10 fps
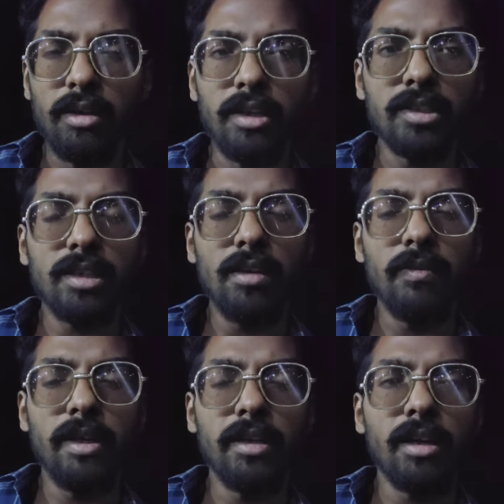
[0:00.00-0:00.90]

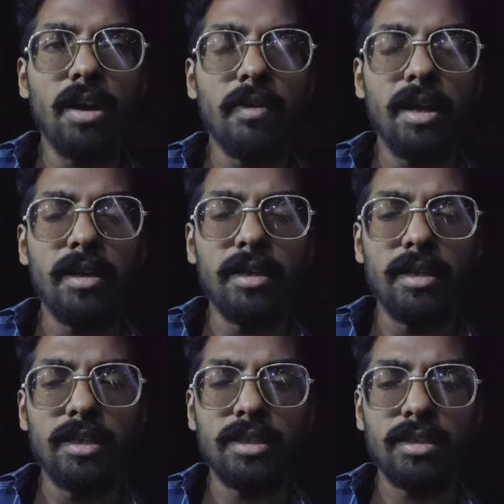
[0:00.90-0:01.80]
Duskull wearing a crown, and
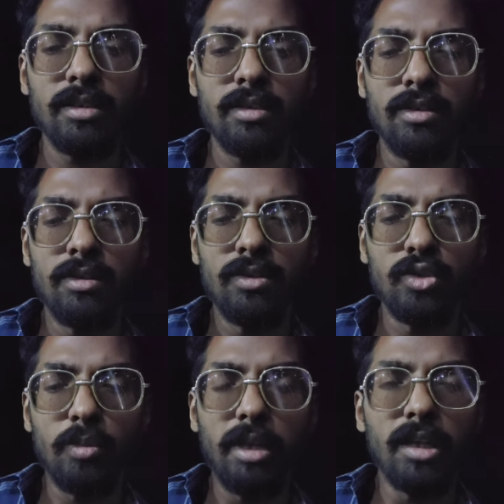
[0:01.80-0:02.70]
it's
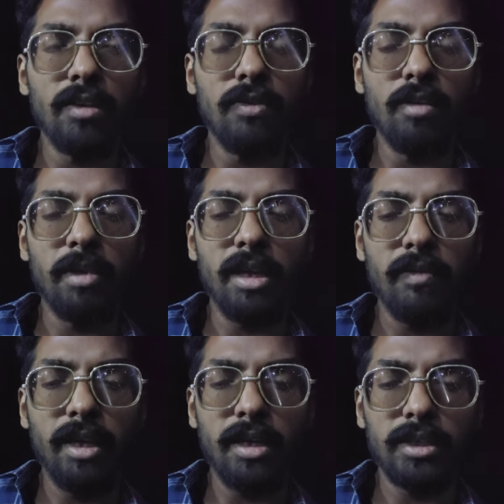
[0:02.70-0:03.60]
super lucky for me,
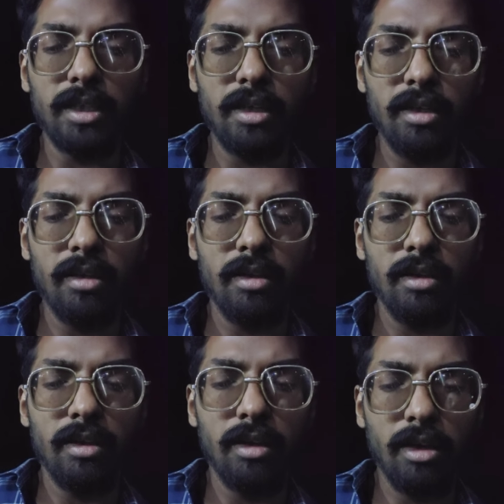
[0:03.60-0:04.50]
and we got a shiny
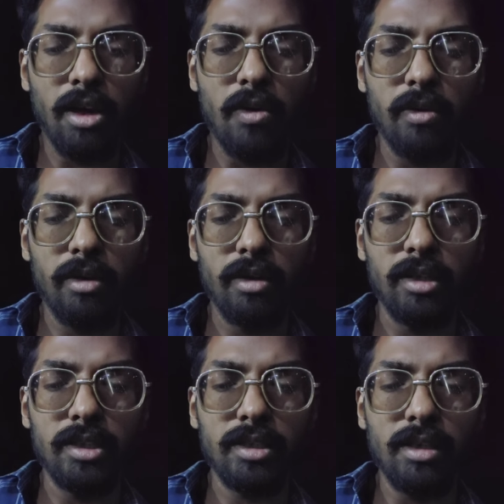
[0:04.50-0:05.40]
crown
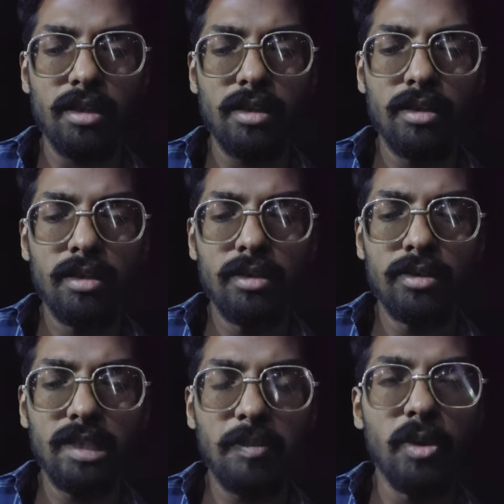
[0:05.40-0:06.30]
Duskull
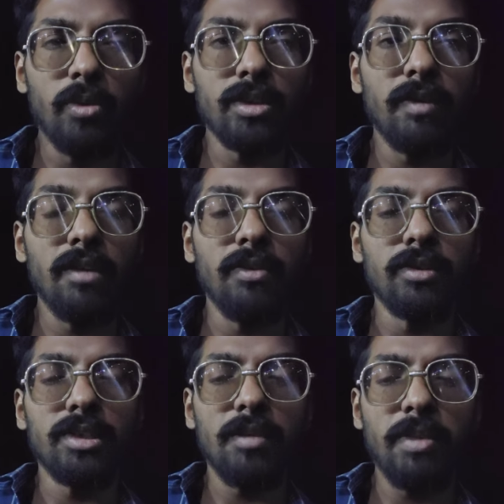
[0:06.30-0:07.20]

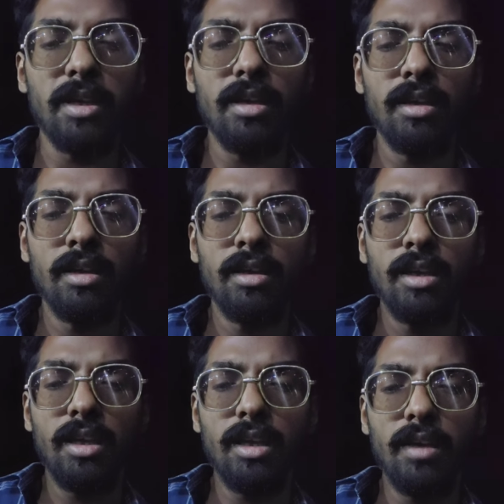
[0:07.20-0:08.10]
CP274
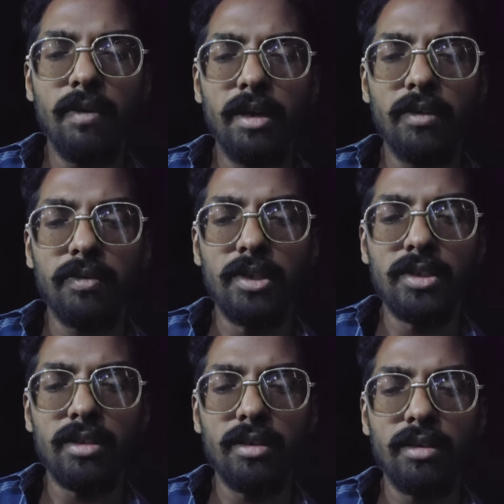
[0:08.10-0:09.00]
CP event
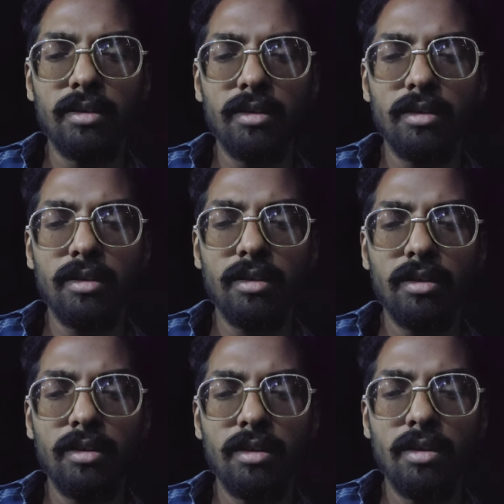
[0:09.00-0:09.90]
featured
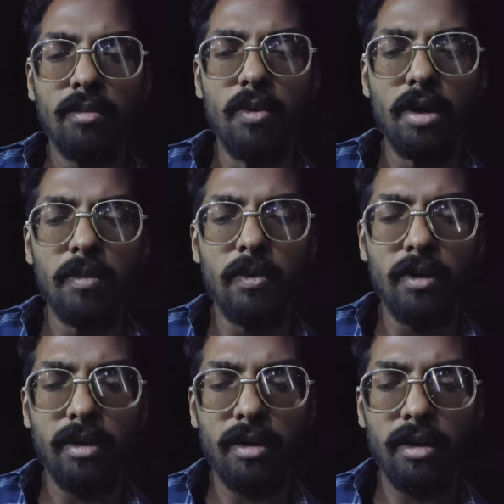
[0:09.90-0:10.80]

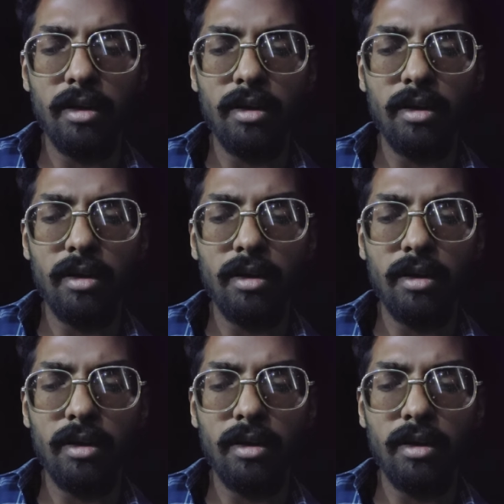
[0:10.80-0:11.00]
Pokemon